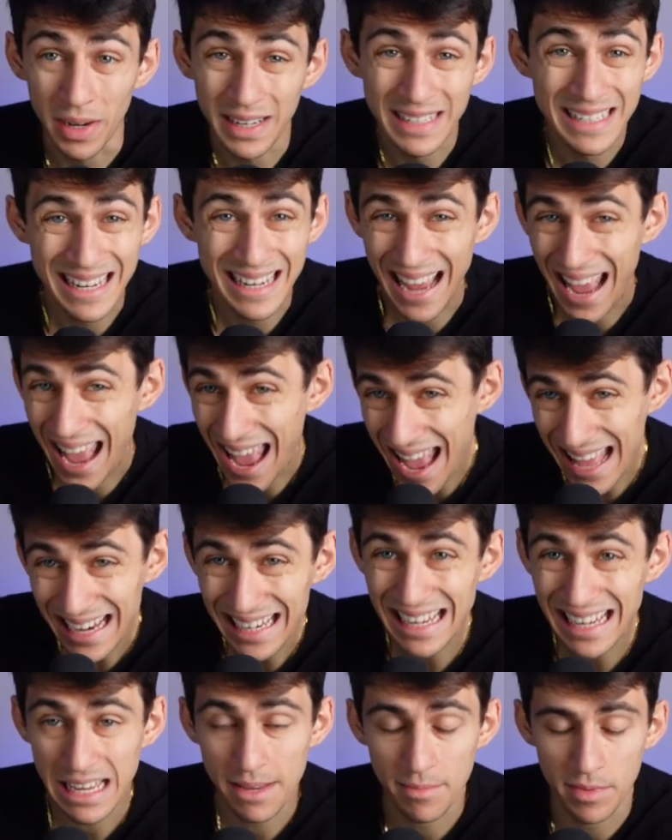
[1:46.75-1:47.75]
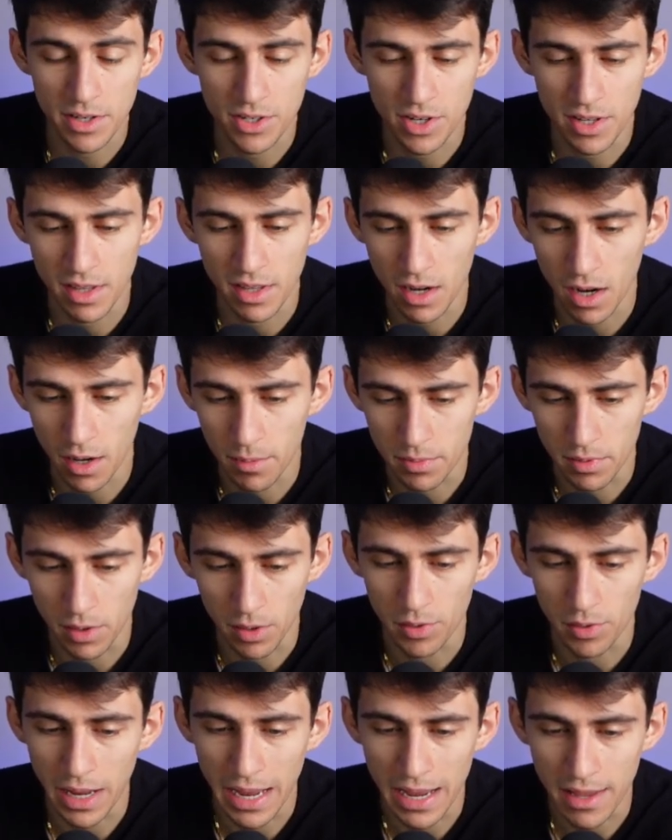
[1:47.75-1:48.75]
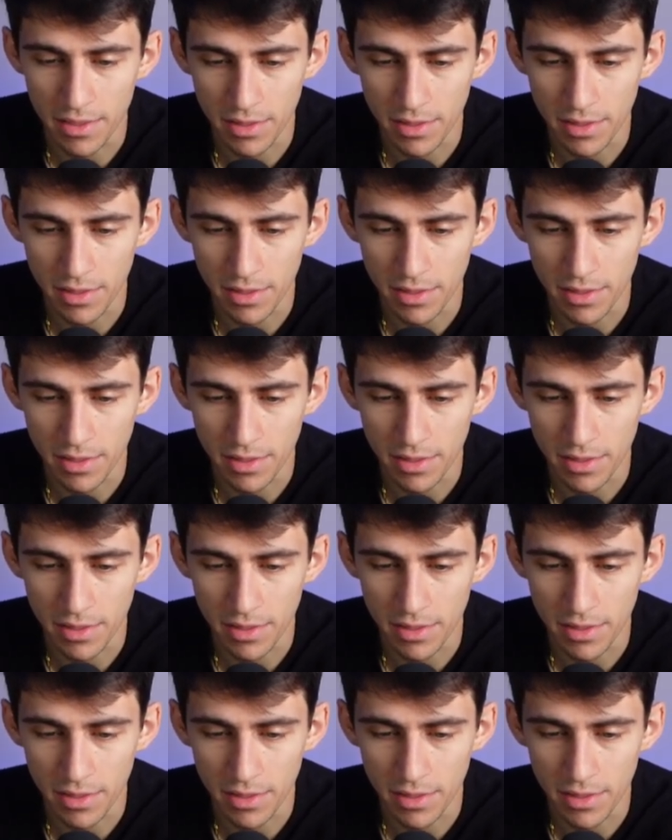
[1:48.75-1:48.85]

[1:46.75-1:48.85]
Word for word: I can take any image and then upload a